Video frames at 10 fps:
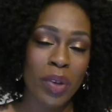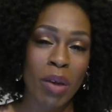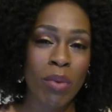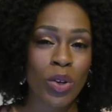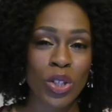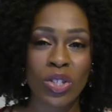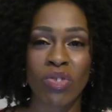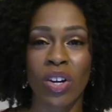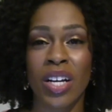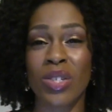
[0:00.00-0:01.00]

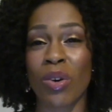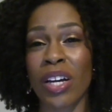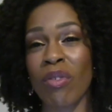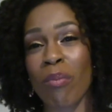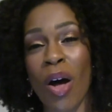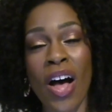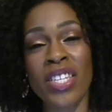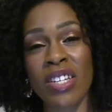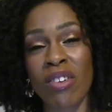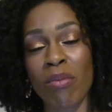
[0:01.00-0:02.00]
emotions for us or even
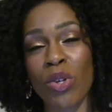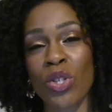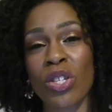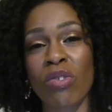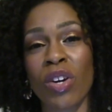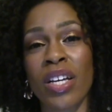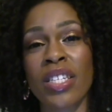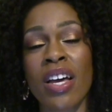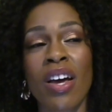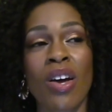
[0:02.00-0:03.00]
positive emotions for us,